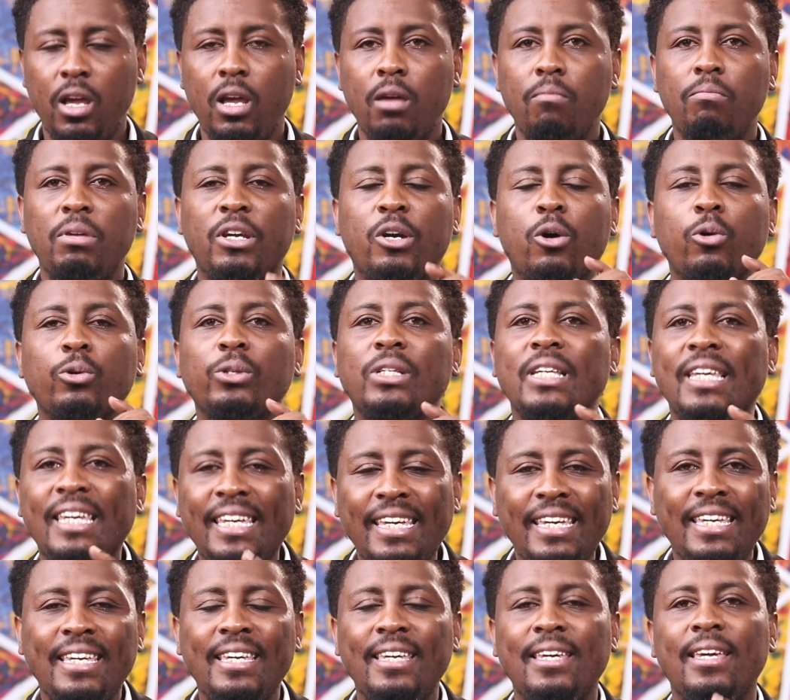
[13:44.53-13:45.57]
because
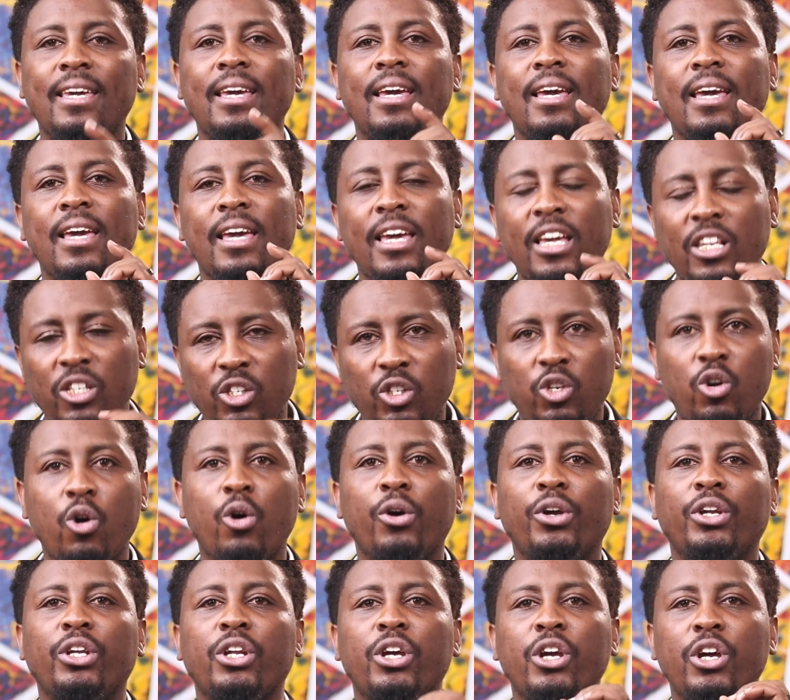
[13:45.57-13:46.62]
He is
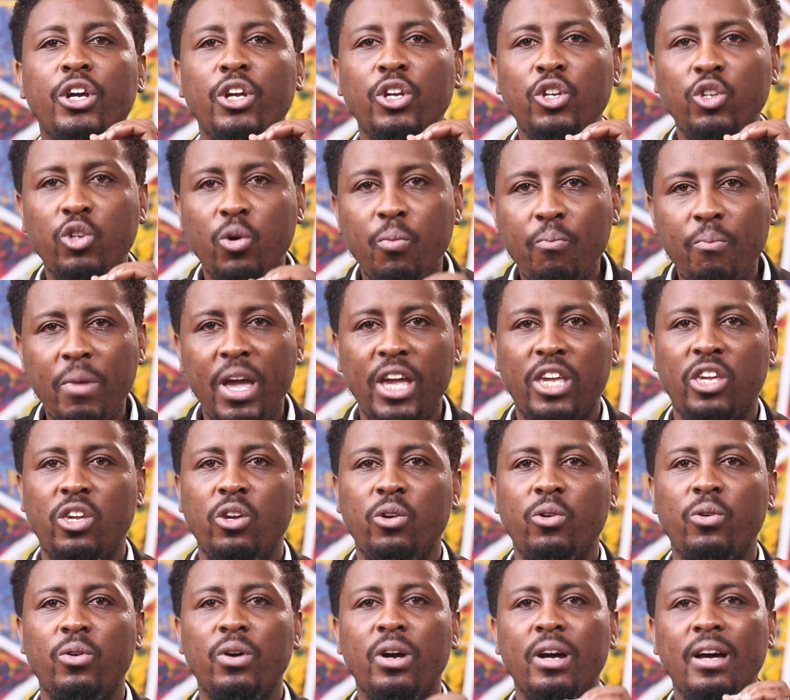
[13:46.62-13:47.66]
going to make
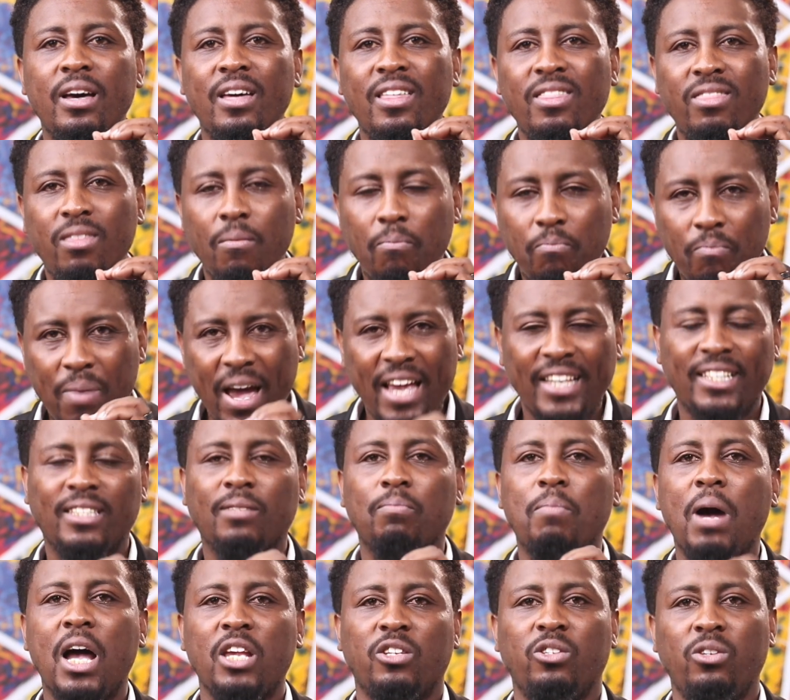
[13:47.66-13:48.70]
you the best
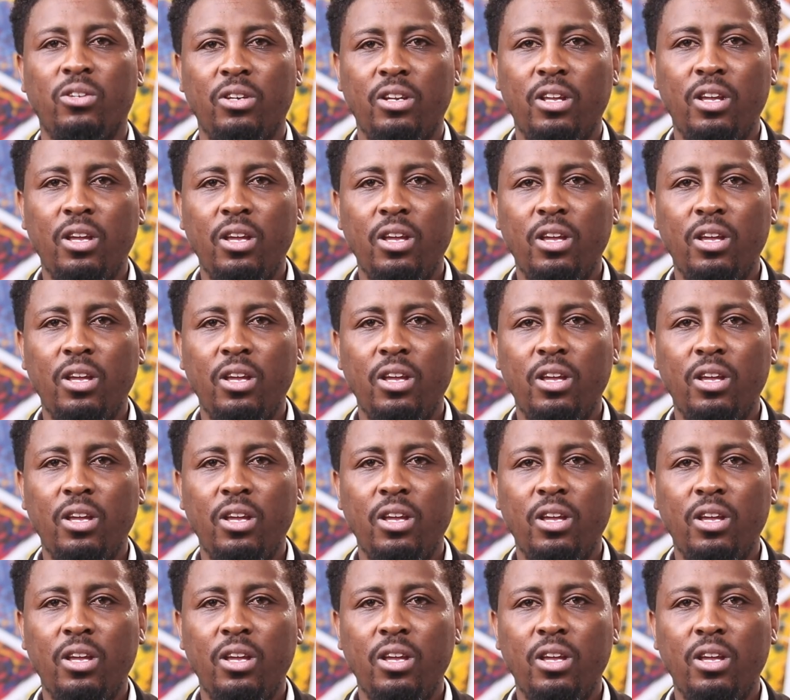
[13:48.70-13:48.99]
person